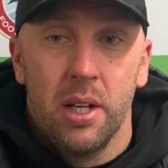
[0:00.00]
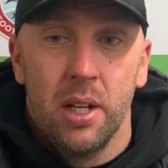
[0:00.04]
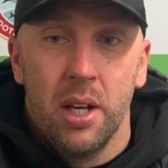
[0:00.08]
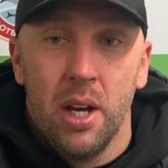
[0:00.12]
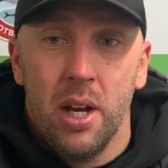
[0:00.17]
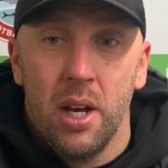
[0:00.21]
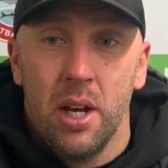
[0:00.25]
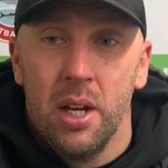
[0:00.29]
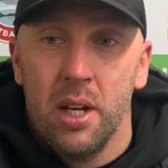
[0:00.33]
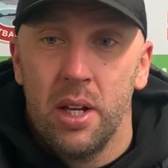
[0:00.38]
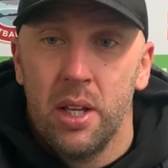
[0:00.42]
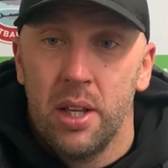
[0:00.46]

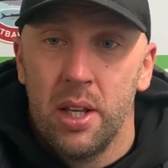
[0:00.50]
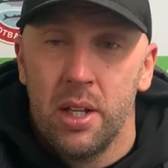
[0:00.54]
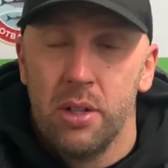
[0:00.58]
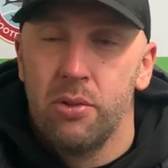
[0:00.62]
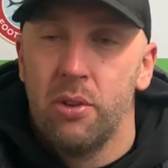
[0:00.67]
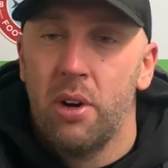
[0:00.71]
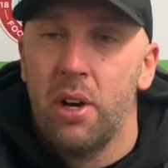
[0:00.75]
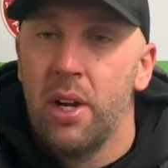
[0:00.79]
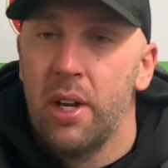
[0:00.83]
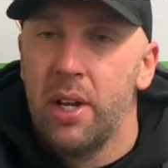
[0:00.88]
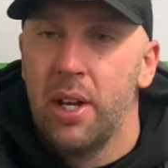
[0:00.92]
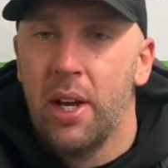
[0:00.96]
Yeah, that's
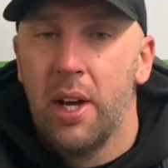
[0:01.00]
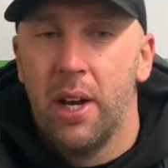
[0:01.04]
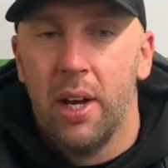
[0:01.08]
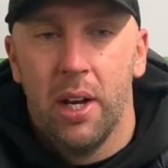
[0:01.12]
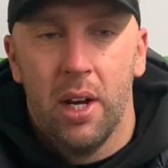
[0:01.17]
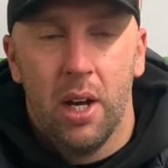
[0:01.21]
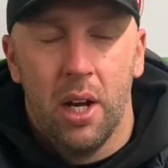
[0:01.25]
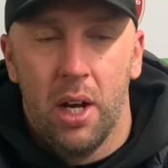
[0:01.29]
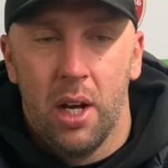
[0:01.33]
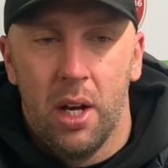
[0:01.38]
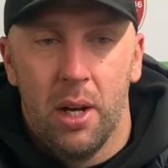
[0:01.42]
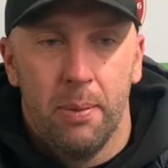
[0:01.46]
right,
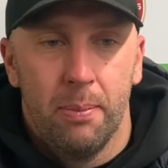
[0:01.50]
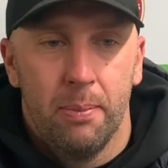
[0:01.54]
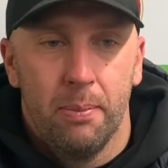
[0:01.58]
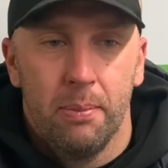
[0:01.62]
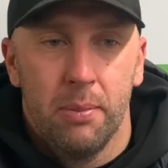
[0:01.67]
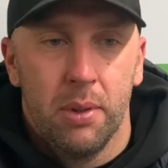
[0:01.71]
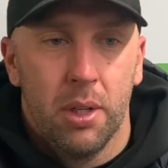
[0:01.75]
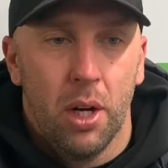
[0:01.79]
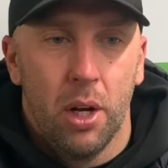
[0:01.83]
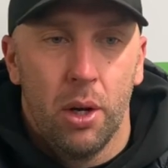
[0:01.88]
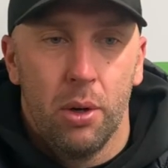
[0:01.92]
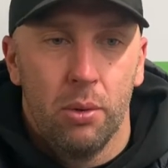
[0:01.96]

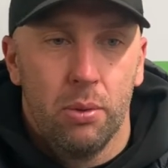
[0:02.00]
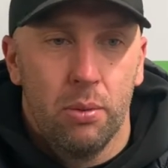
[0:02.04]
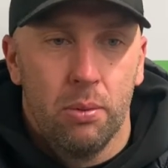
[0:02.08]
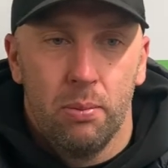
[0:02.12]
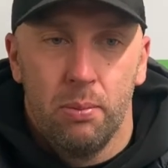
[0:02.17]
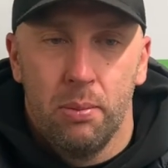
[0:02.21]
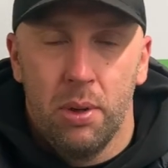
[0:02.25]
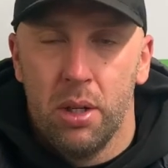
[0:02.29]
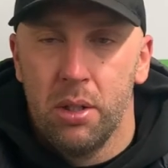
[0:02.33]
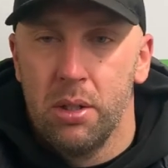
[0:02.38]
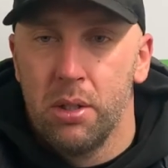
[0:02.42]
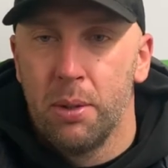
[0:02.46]

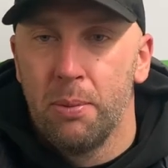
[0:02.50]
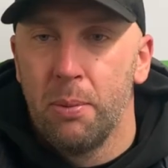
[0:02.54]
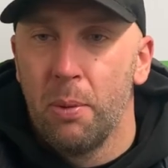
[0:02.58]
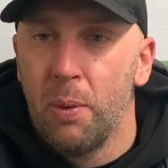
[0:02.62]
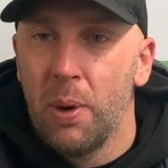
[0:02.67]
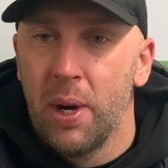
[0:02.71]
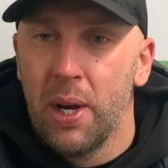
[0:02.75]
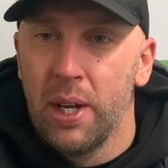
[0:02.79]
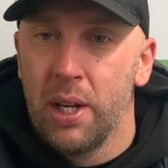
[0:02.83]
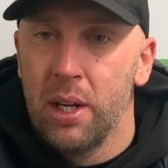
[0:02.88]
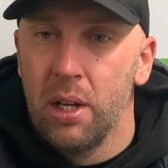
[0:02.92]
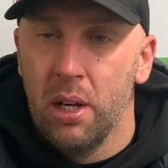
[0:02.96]
Mersham
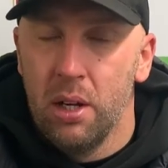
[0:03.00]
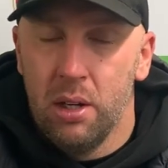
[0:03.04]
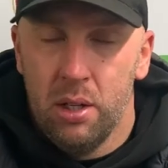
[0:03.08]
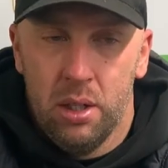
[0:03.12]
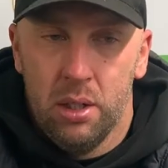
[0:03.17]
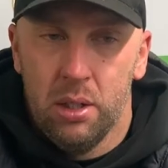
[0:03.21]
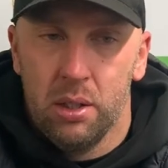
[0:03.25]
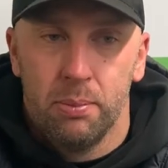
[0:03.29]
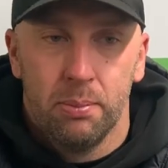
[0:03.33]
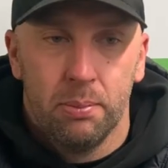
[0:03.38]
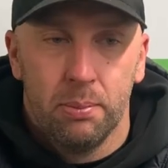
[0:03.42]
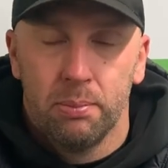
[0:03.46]
away,
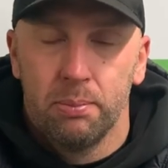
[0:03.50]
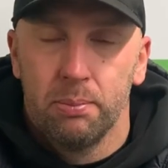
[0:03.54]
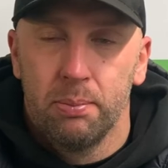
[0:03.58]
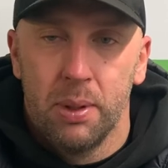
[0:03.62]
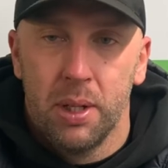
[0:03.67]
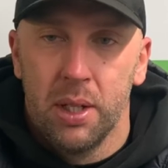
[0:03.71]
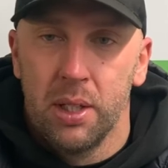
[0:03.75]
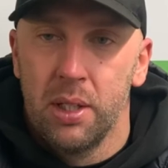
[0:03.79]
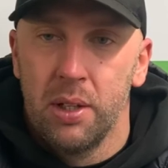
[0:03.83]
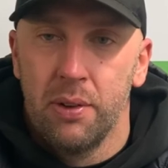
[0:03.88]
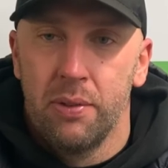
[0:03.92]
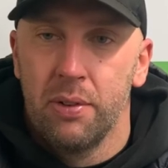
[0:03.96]
be
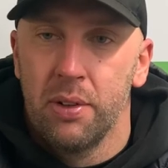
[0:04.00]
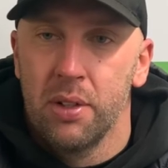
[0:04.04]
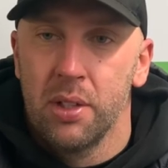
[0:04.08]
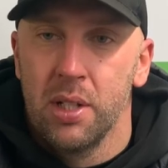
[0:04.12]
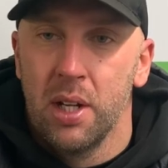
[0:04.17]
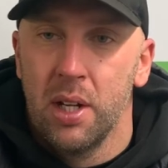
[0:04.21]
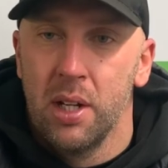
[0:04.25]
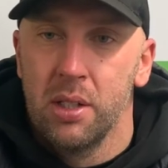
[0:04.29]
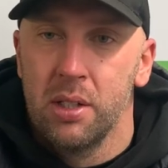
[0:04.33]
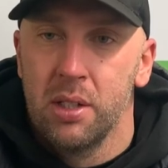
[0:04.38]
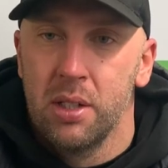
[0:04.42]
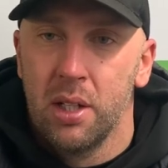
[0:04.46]
a different
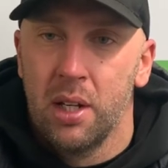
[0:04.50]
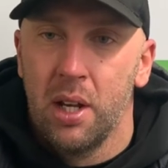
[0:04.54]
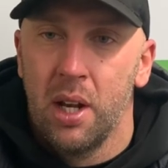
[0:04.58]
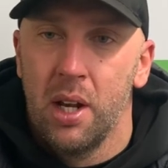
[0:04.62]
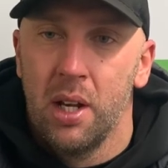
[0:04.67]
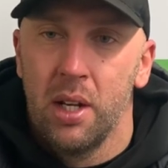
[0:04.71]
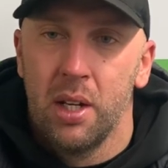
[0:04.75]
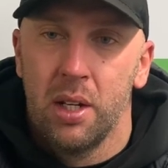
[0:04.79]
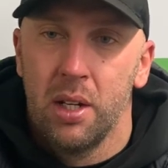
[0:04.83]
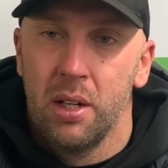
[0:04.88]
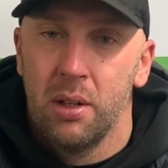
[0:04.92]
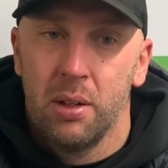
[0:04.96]
test
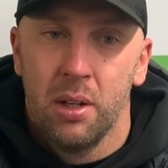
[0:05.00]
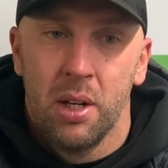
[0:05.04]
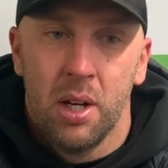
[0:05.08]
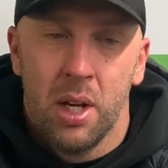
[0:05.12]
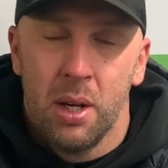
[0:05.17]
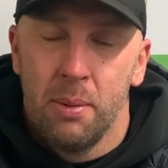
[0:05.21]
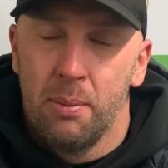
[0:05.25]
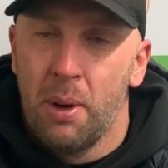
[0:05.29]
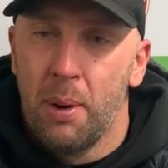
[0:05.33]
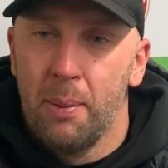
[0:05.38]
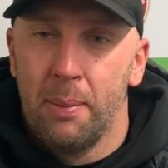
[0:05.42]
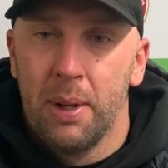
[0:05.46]
again. It
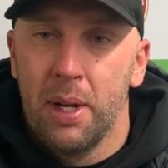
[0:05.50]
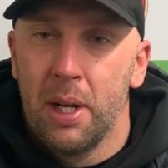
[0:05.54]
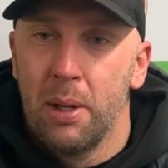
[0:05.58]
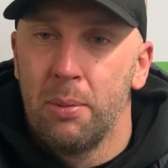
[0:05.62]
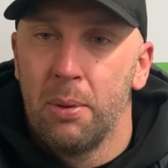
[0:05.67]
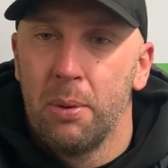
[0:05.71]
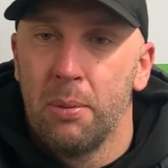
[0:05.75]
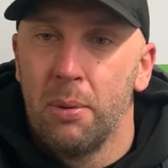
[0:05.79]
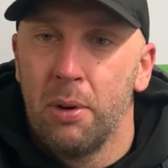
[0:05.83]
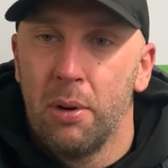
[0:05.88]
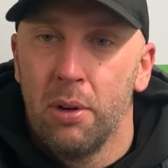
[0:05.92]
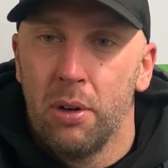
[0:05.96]
might be a little
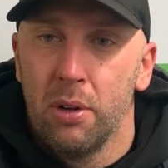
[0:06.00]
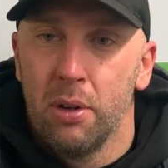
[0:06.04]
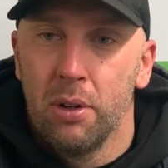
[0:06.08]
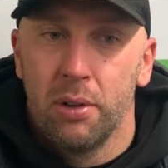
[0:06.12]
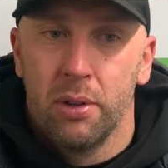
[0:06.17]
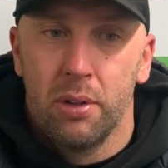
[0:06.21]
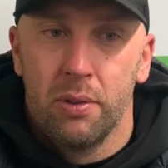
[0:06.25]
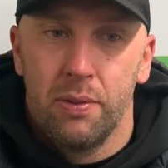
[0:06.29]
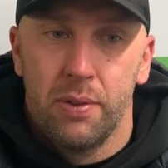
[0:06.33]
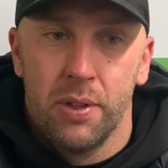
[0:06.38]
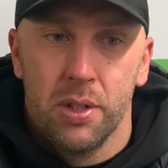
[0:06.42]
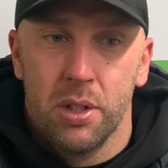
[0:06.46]
bit more
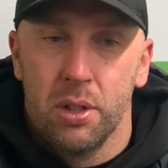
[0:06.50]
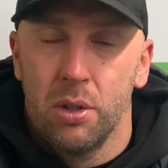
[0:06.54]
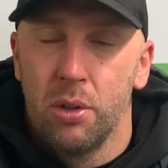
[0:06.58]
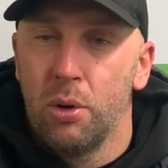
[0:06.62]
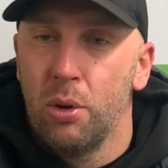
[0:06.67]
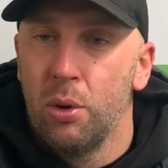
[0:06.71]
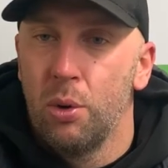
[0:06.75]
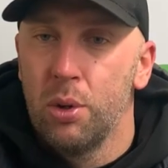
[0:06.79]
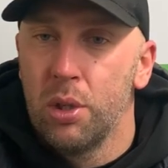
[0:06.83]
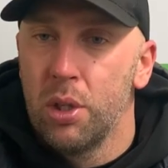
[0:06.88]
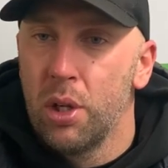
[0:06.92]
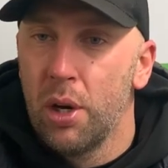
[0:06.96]
physical.
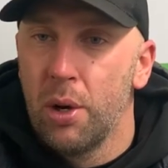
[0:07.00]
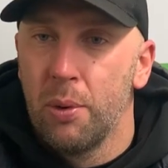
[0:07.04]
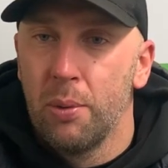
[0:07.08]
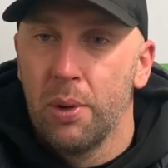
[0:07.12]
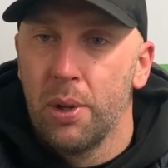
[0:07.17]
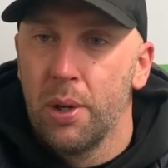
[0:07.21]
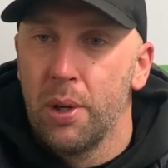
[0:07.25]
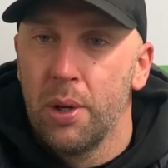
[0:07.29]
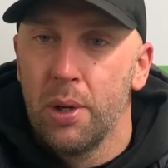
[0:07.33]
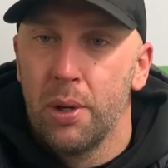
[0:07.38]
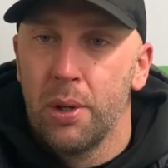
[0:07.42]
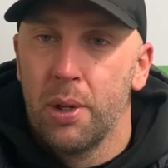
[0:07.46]
We don't know
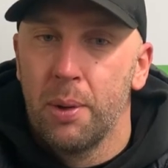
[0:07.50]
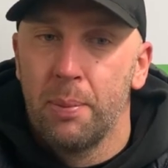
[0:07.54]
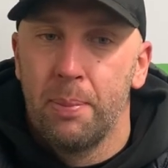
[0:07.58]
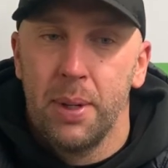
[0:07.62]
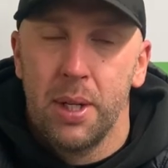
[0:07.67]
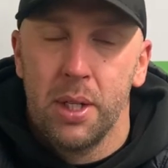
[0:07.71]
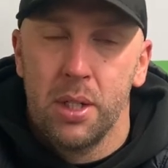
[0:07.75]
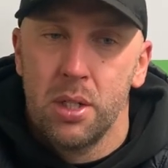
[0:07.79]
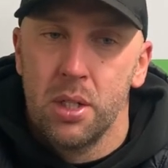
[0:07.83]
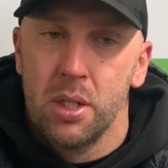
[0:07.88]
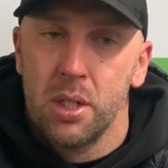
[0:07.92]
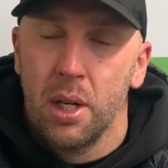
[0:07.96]
what the
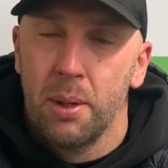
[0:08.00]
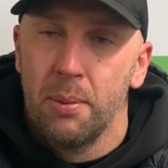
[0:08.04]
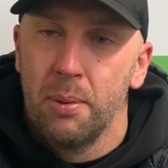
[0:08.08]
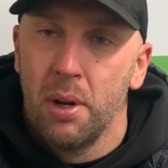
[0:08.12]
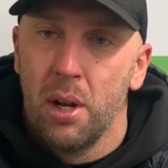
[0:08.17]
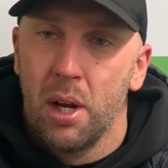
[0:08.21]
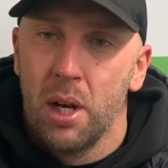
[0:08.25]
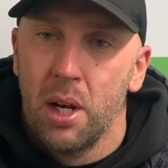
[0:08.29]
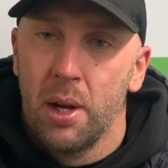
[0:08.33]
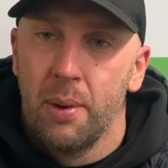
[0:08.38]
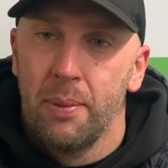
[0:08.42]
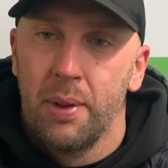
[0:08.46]
pitch is going to be
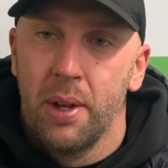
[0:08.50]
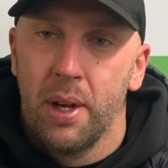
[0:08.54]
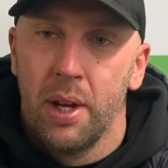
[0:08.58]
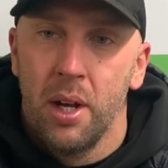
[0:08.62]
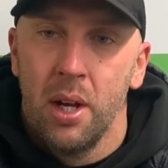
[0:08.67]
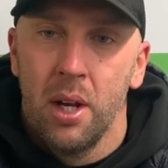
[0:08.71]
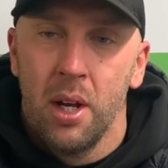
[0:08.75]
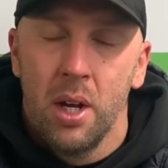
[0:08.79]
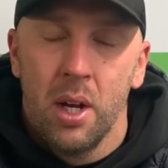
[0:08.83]
like up there.